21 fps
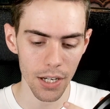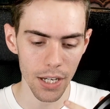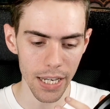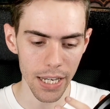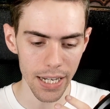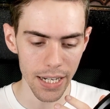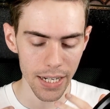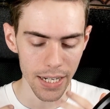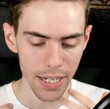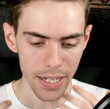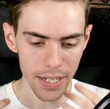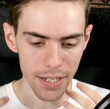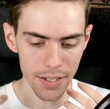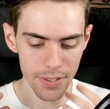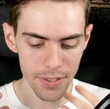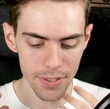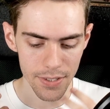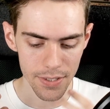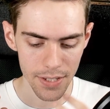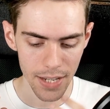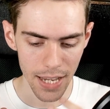it
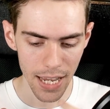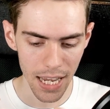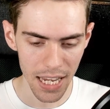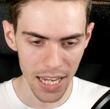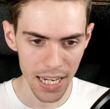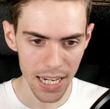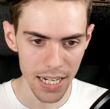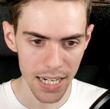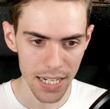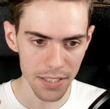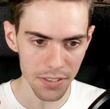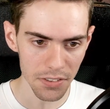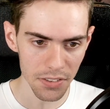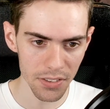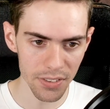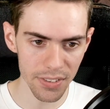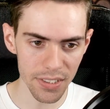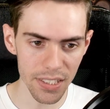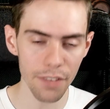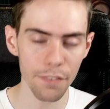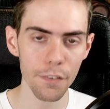is a
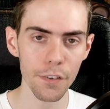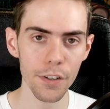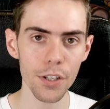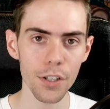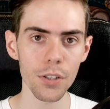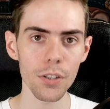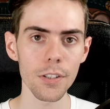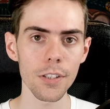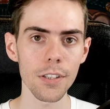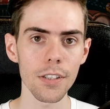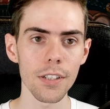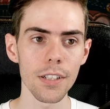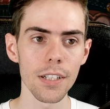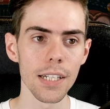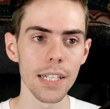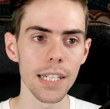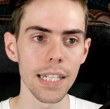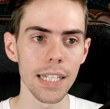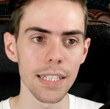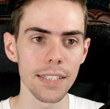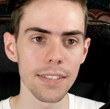difficult
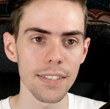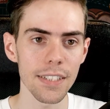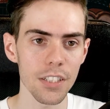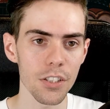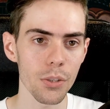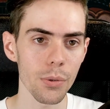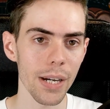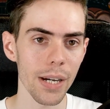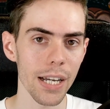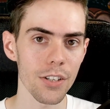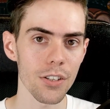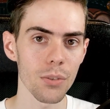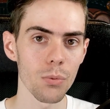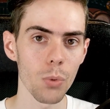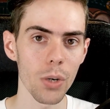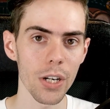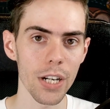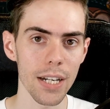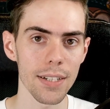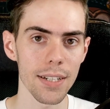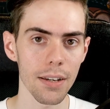situation
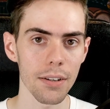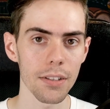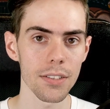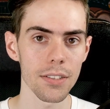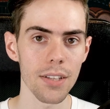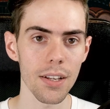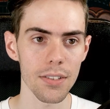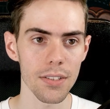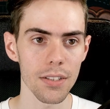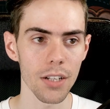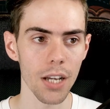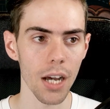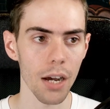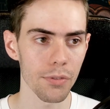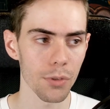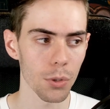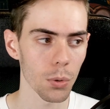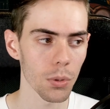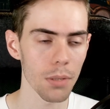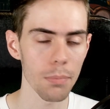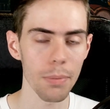when it doesn't
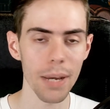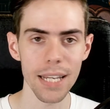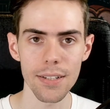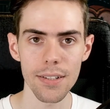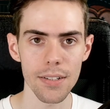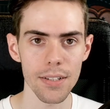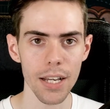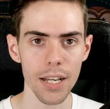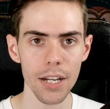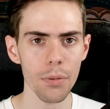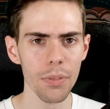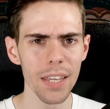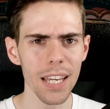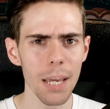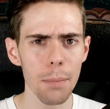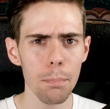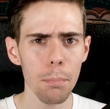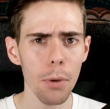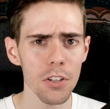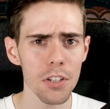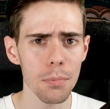cover all the bases. I don't think
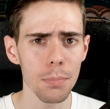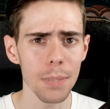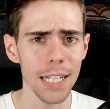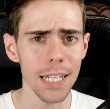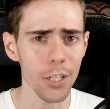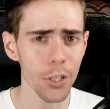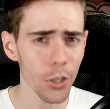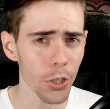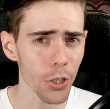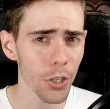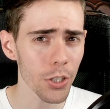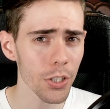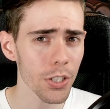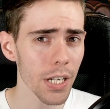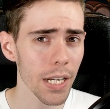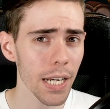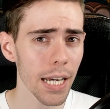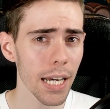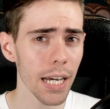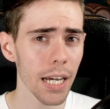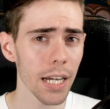it possibly could
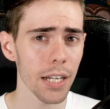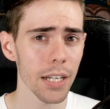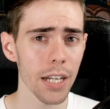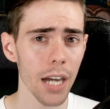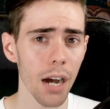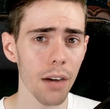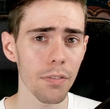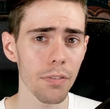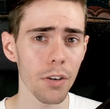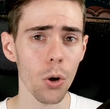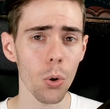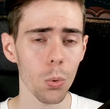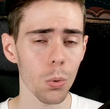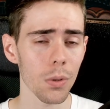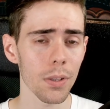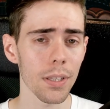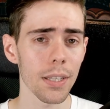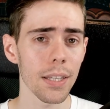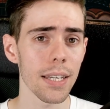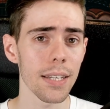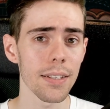cover
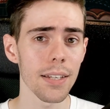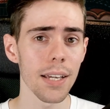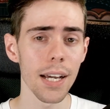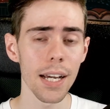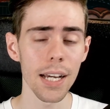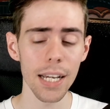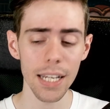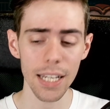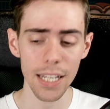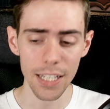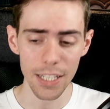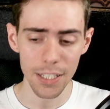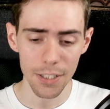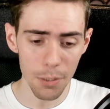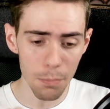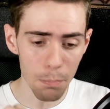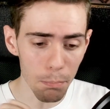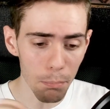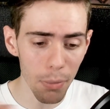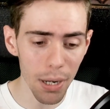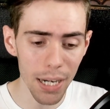all the
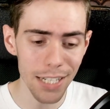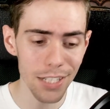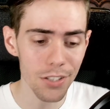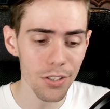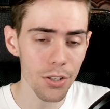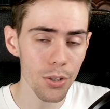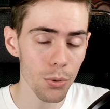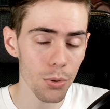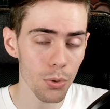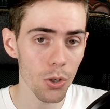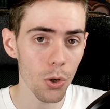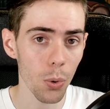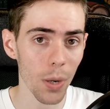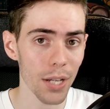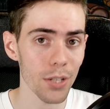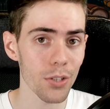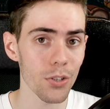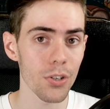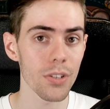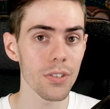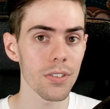minute
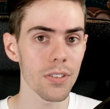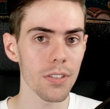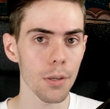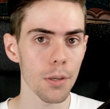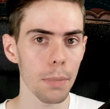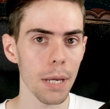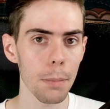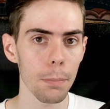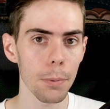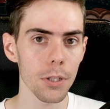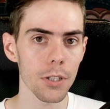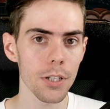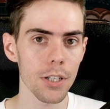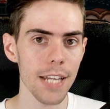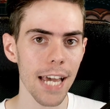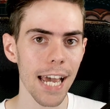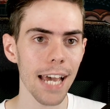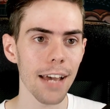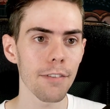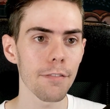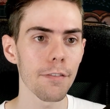questions that people could
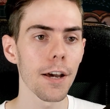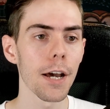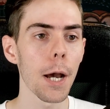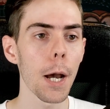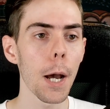have,